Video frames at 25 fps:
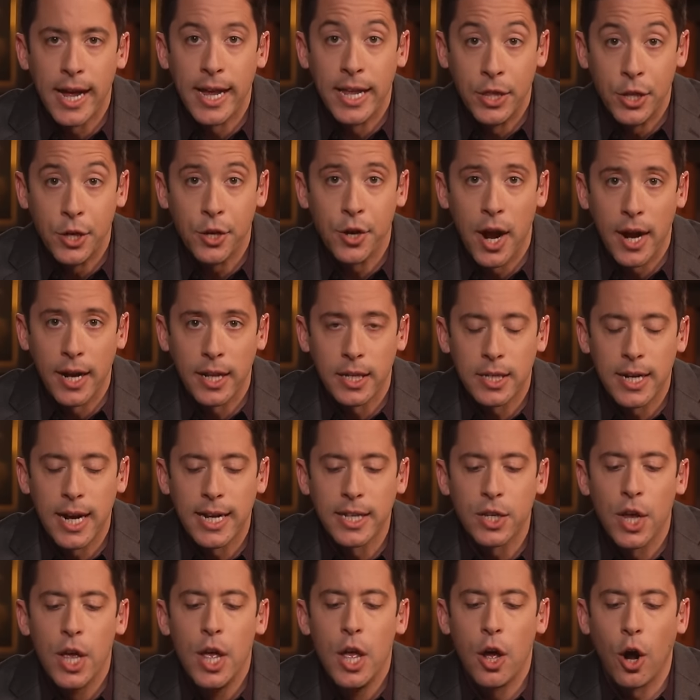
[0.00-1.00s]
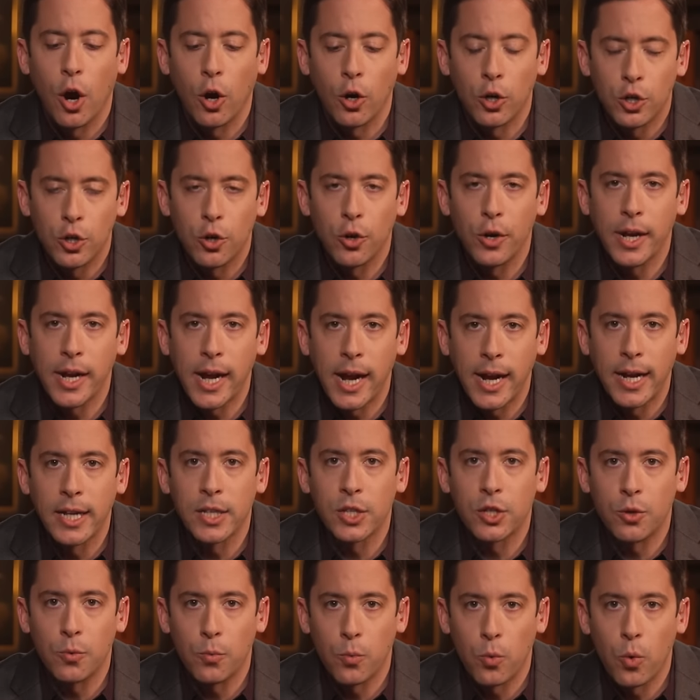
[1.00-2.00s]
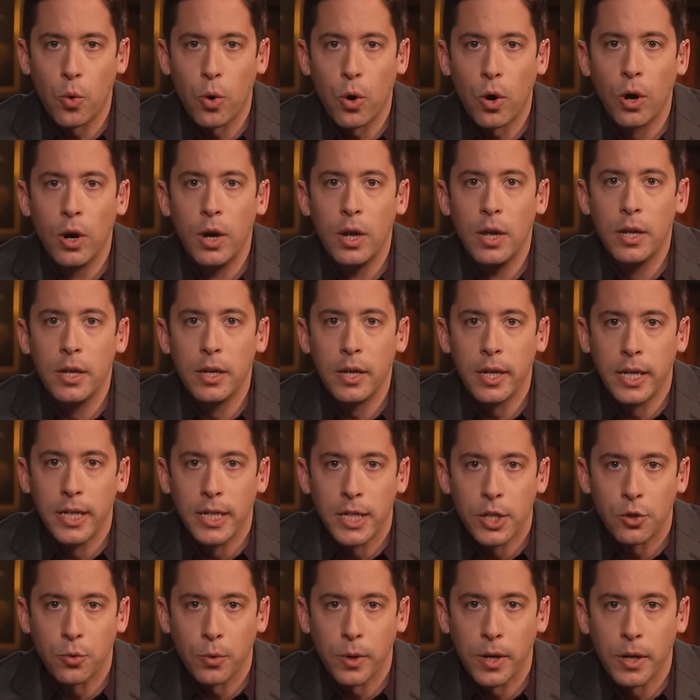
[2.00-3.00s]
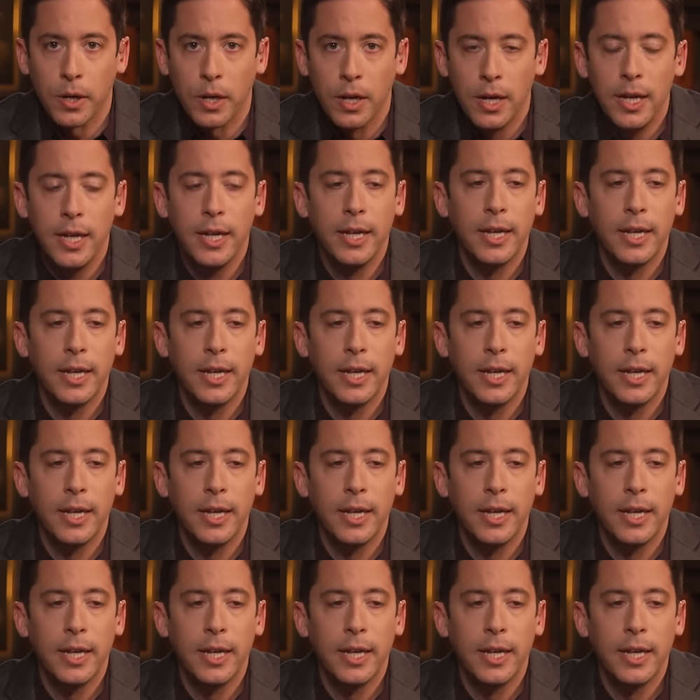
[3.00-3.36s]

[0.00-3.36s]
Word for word: in the United States are turning against the war in Israel.